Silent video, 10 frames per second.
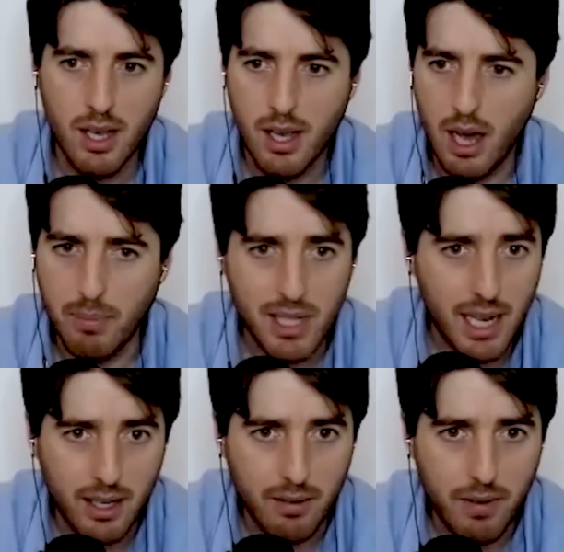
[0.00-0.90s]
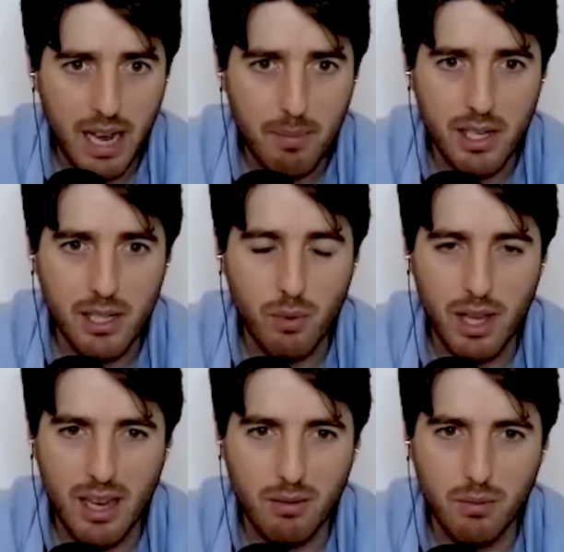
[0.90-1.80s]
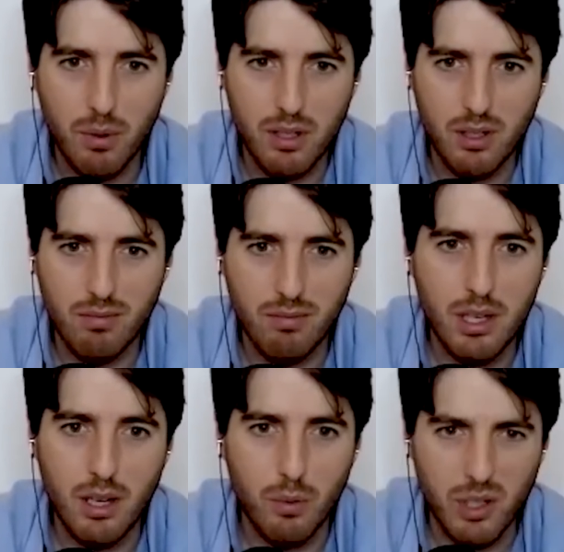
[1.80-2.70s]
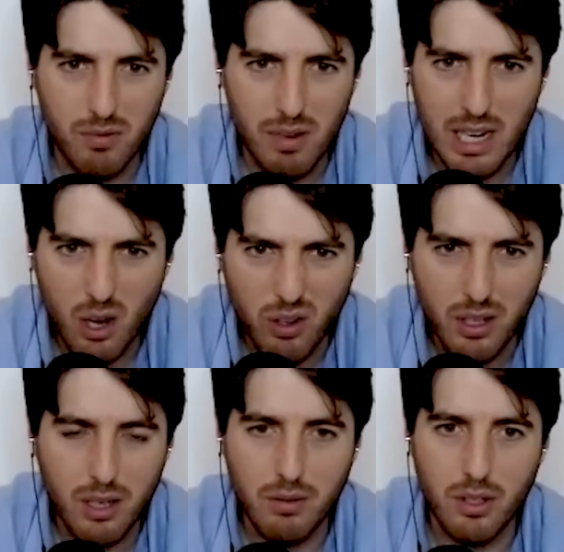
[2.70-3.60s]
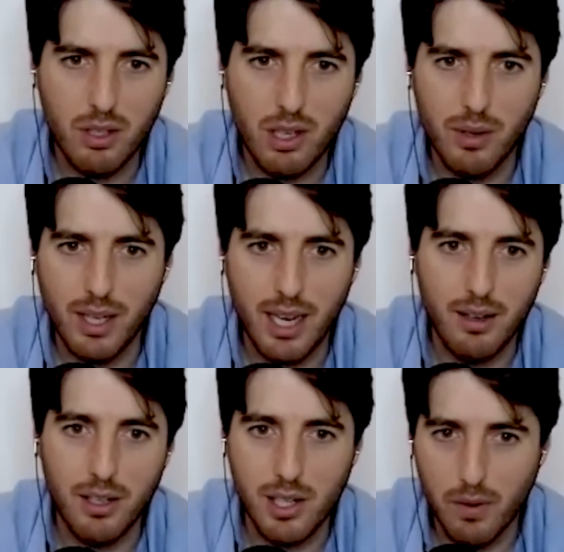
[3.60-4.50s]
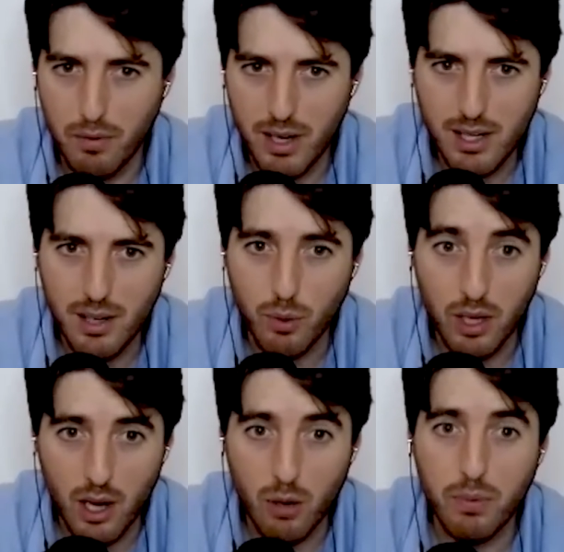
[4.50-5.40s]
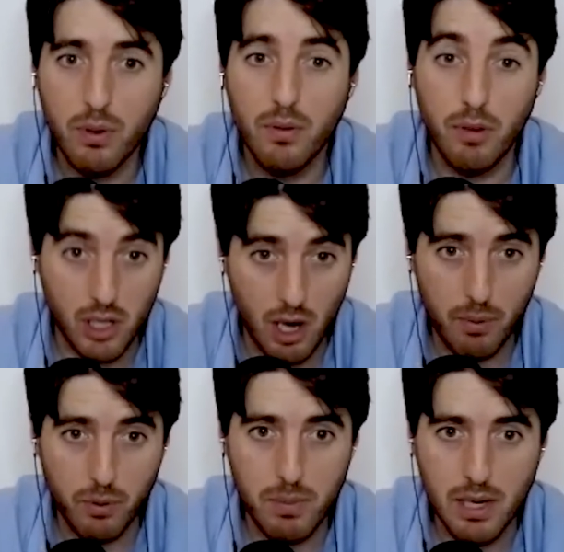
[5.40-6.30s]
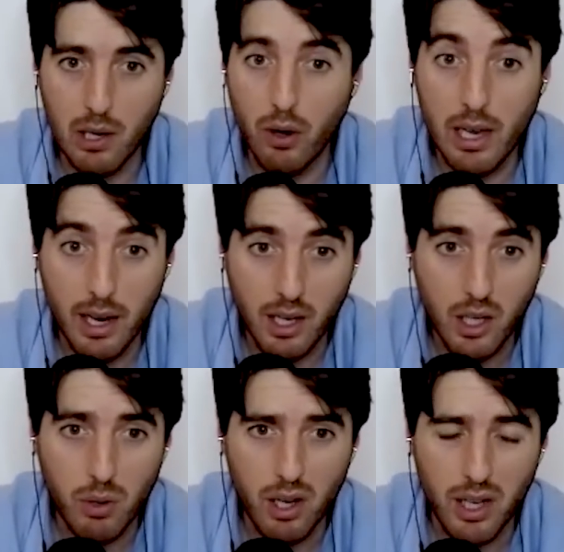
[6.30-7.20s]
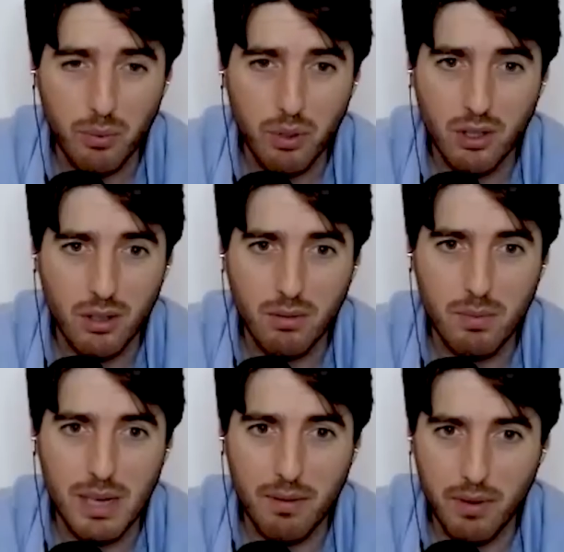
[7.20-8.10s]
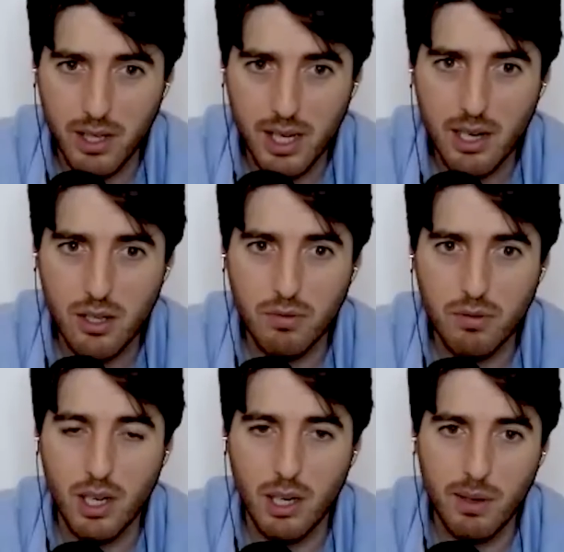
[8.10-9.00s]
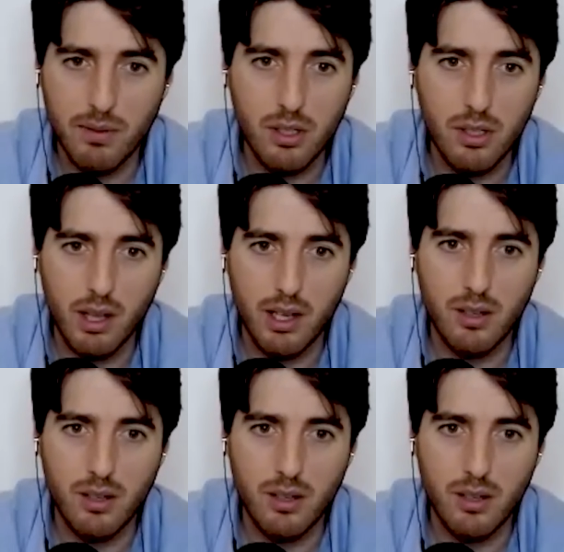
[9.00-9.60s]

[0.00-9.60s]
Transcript: upstanding families where that wasn't, you know, wasn't really on. You don't just go and get yourself arrested. It wouldn't help, for example, to be a lawyer like you are. That wouldn't be advantageous for a psychopath to do that.